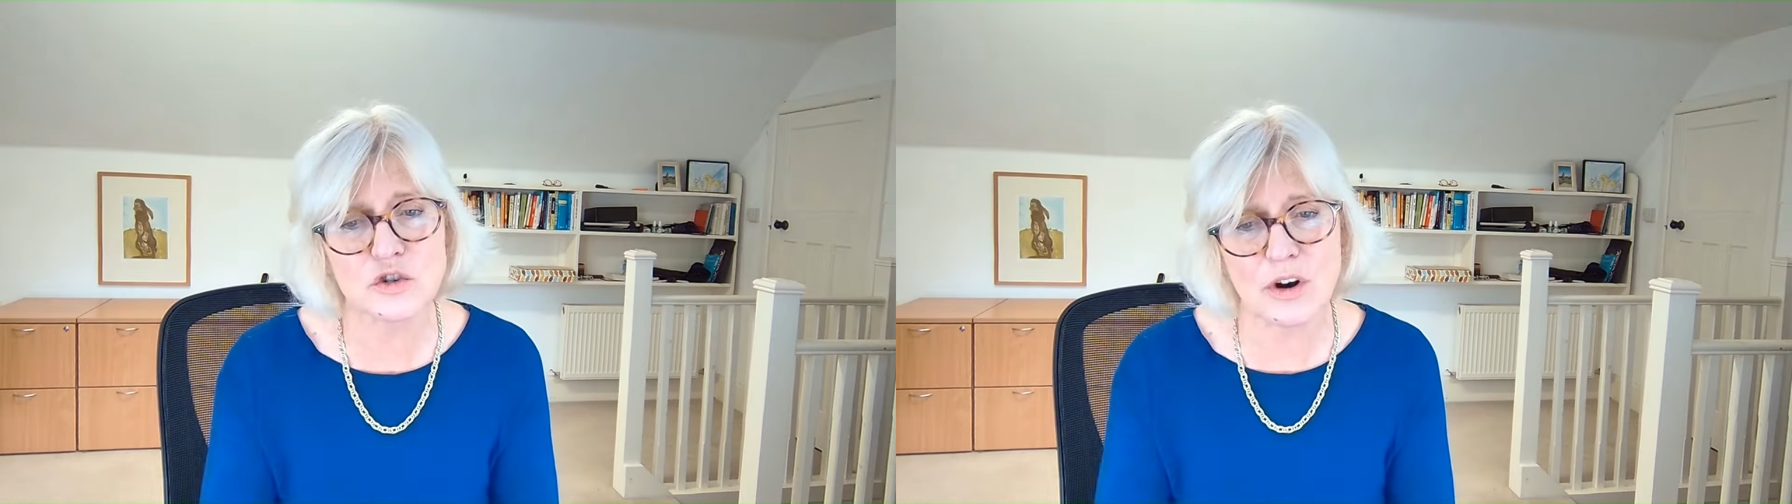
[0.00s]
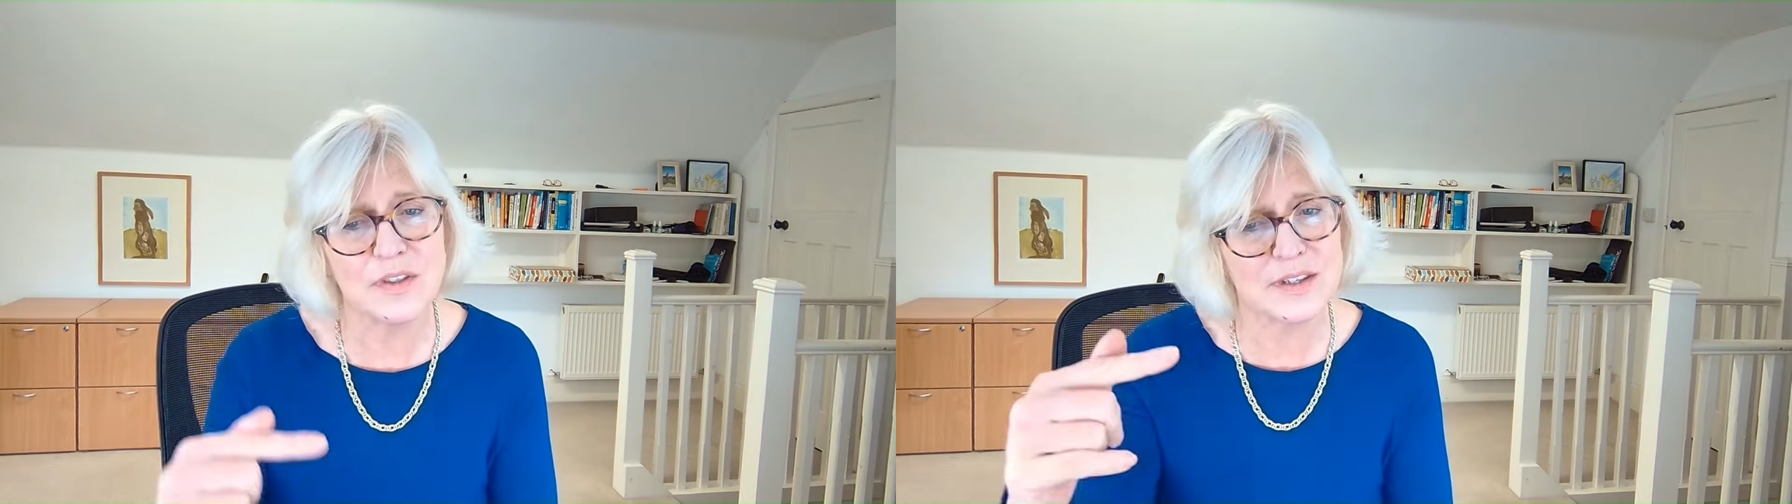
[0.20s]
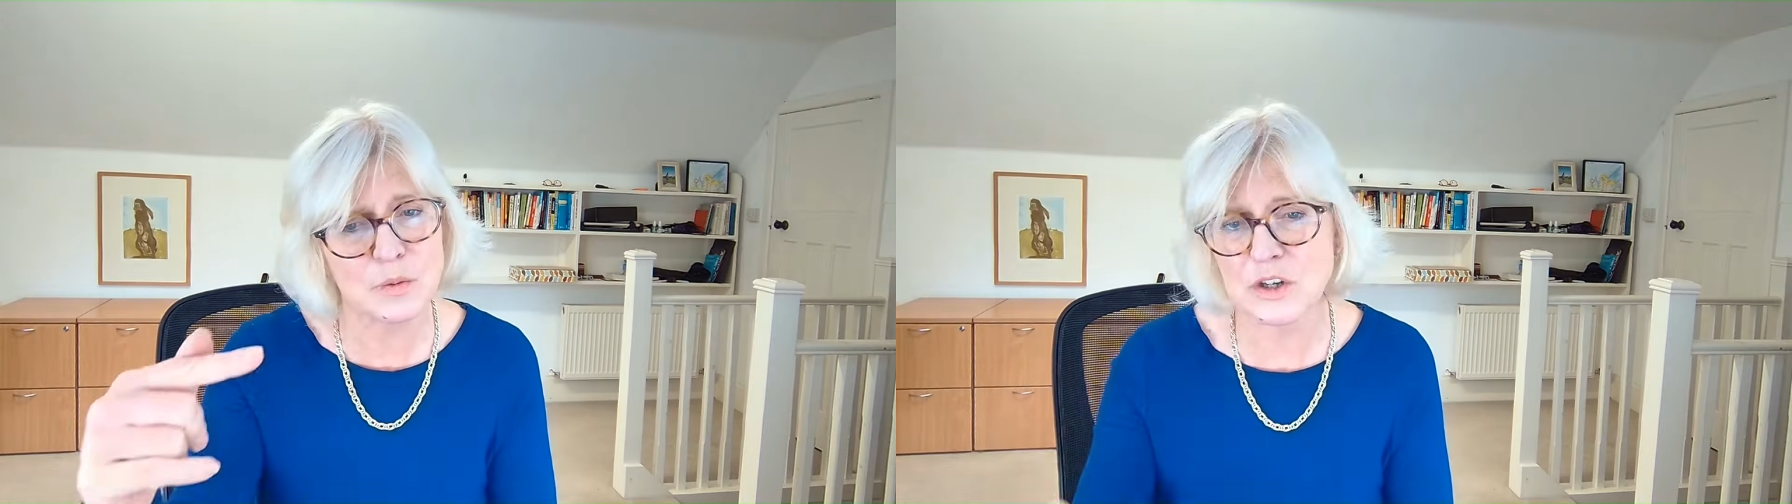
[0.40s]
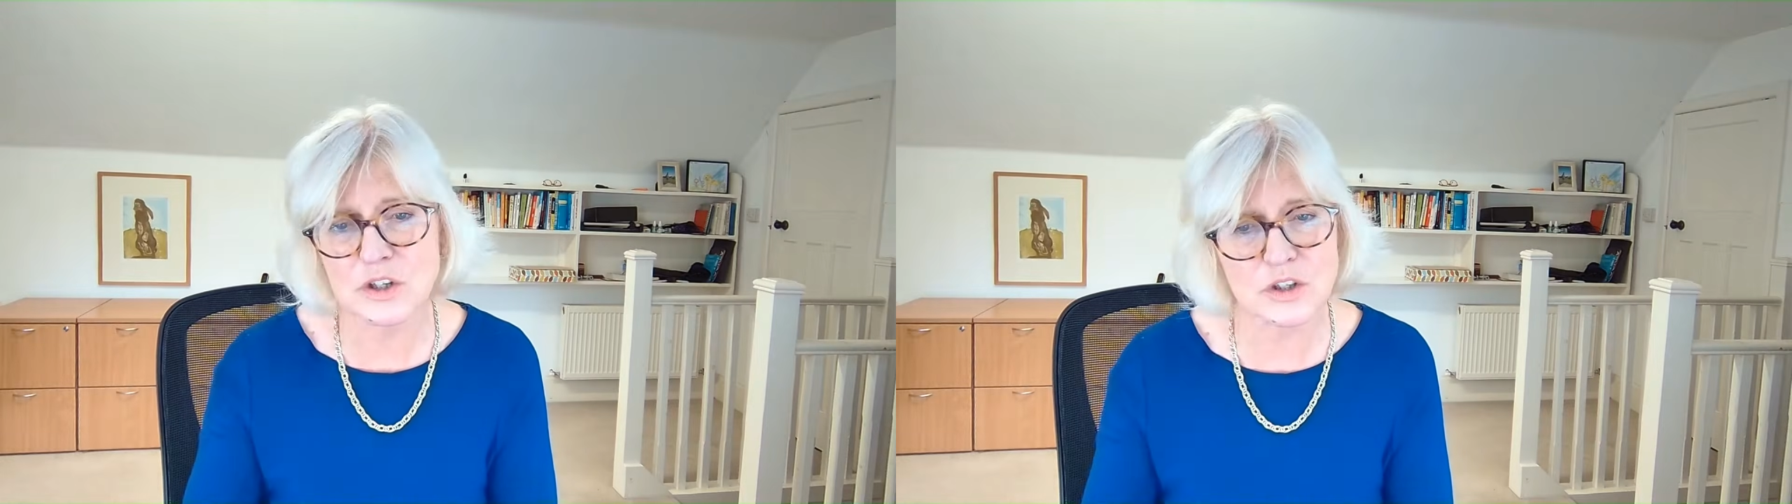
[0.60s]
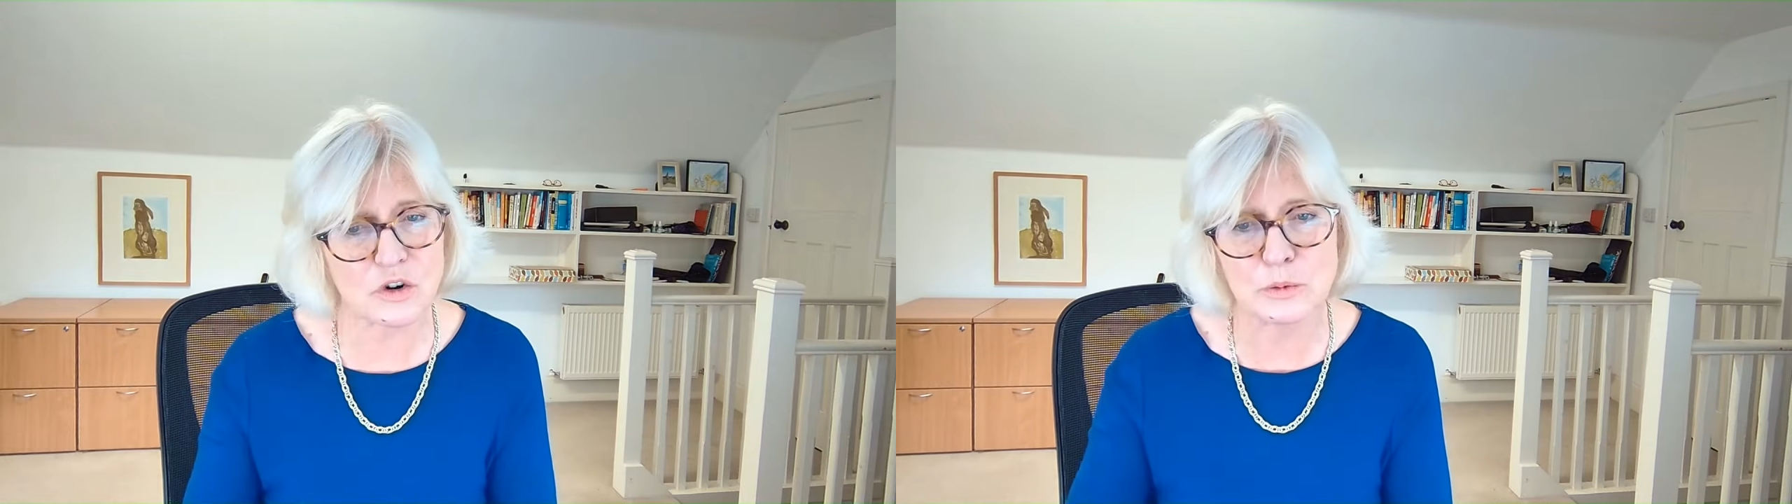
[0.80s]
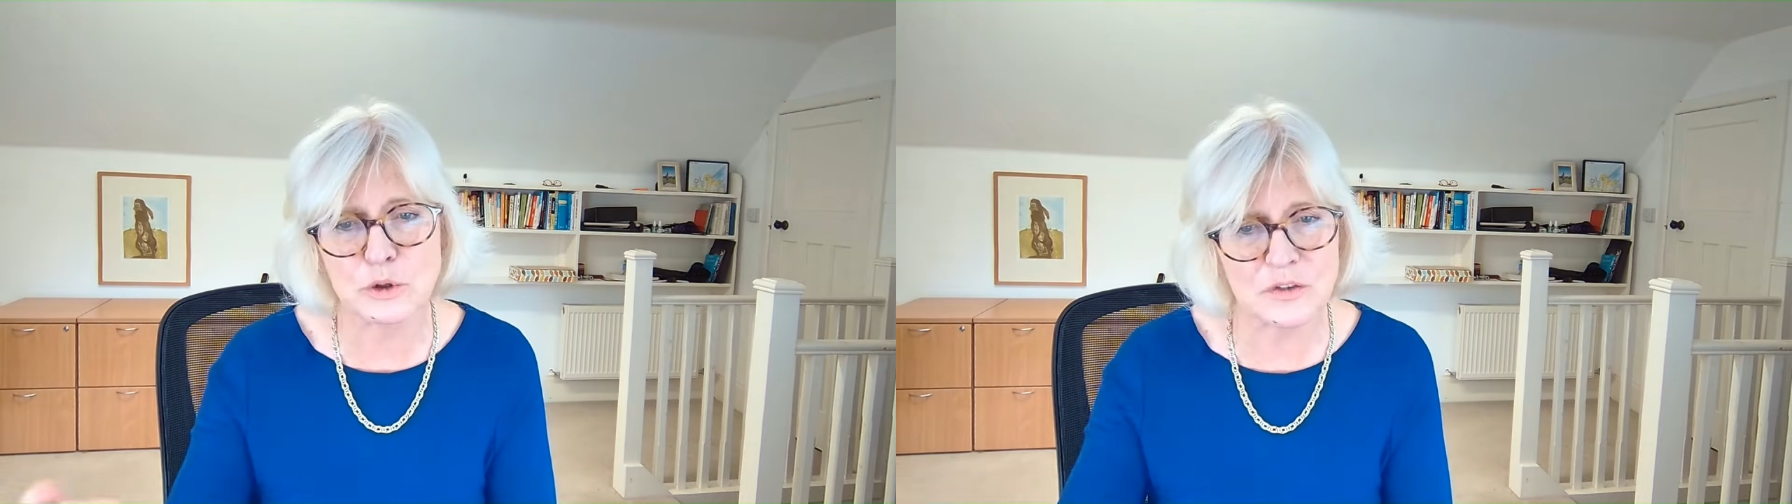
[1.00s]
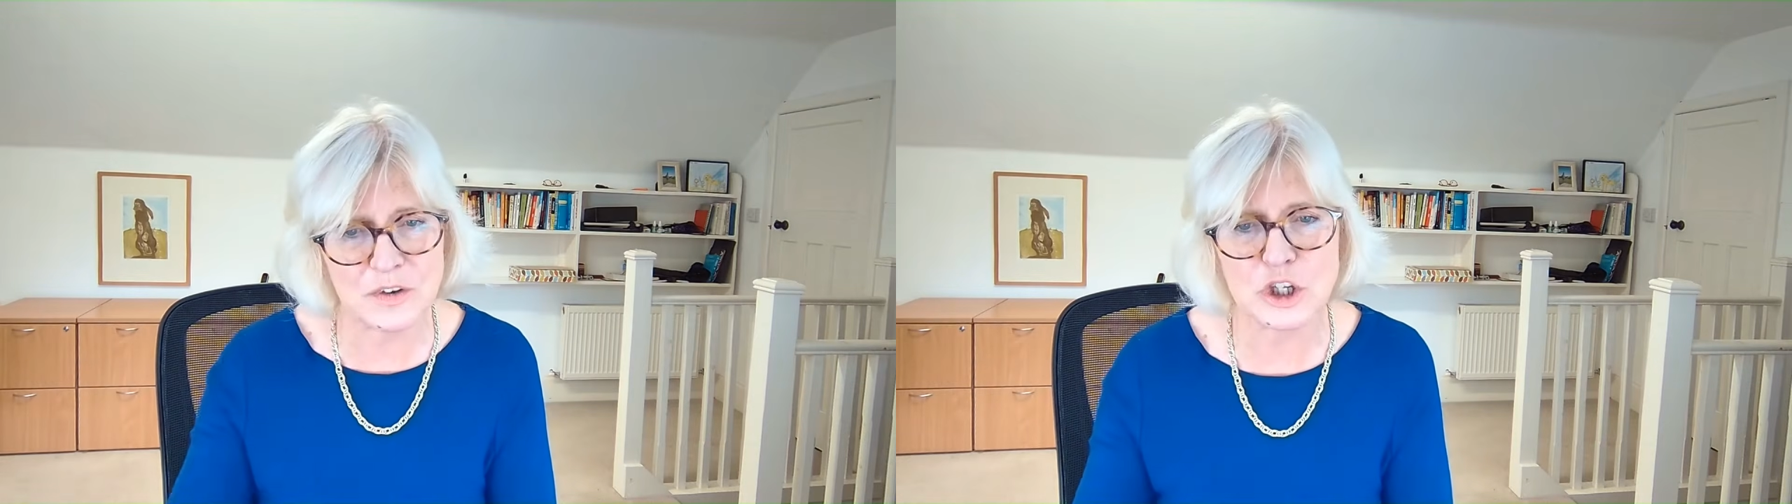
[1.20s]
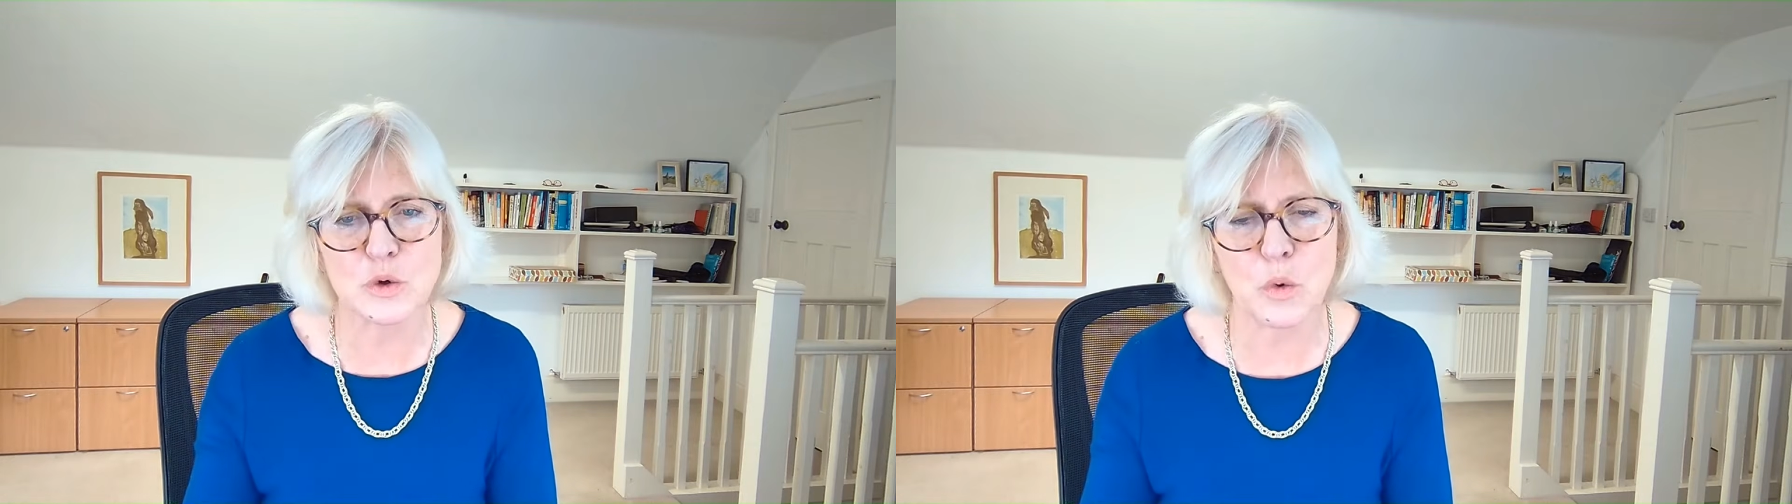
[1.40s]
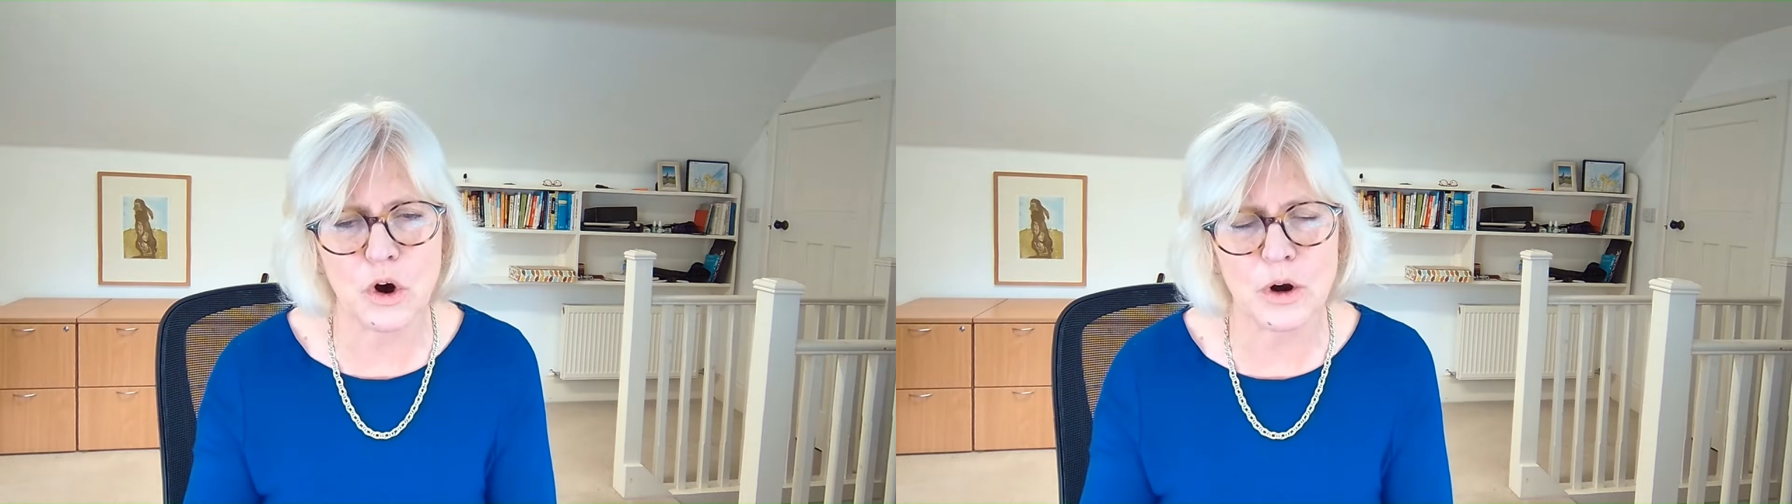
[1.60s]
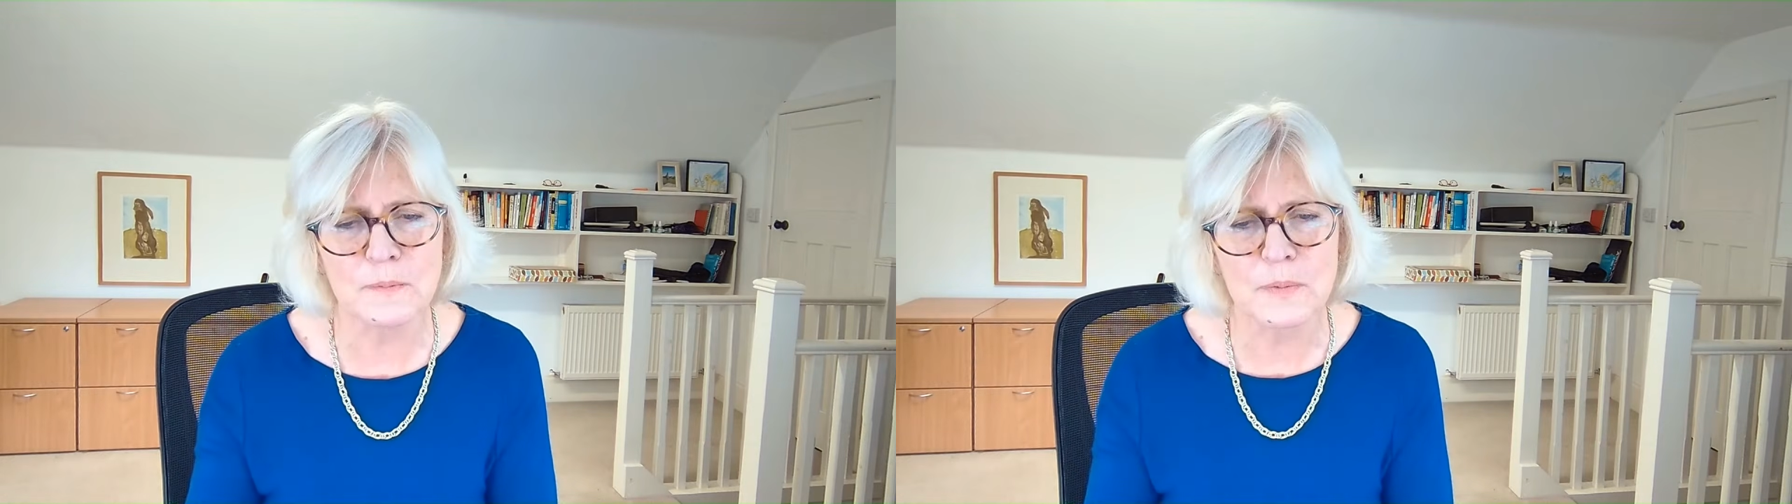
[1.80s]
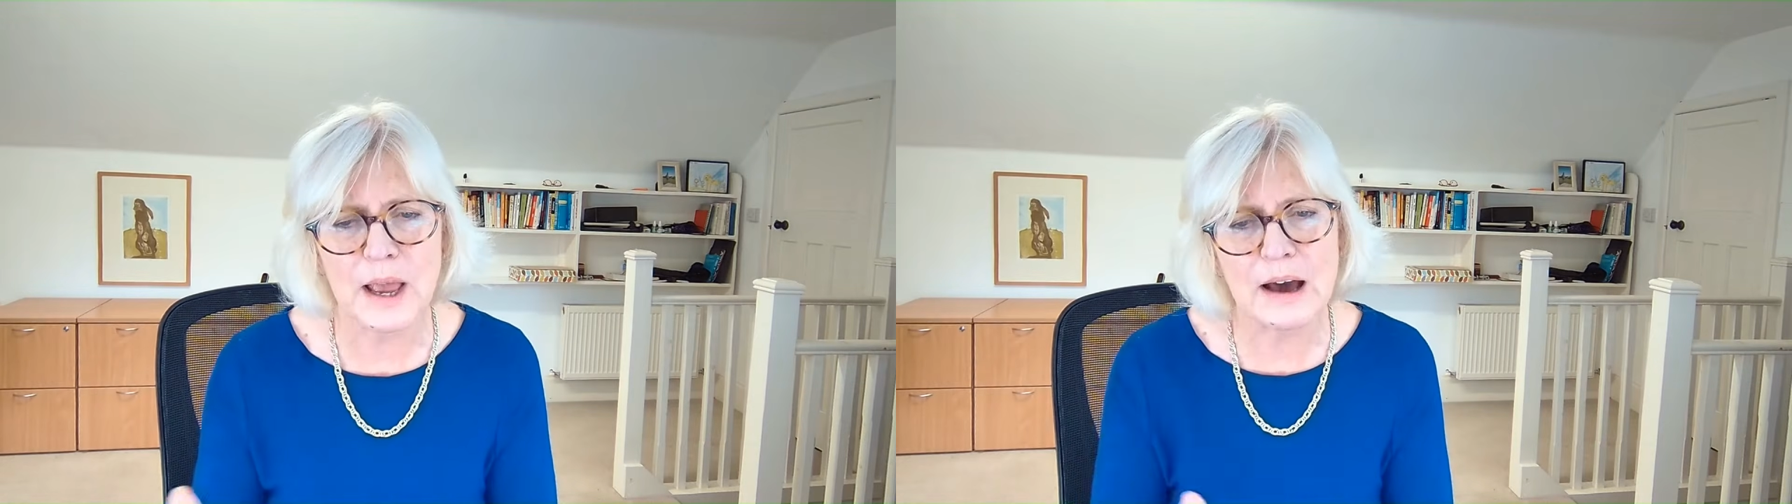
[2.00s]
strengths with a description of each one.